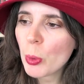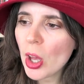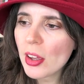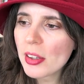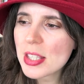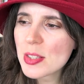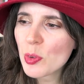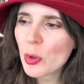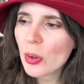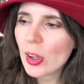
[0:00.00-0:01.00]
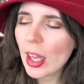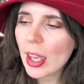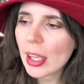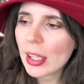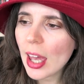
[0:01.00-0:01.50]
works for
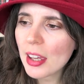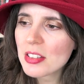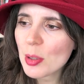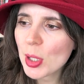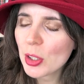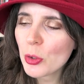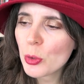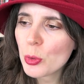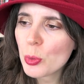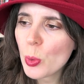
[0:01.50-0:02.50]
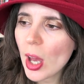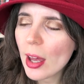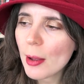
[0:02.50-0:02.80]
a academic who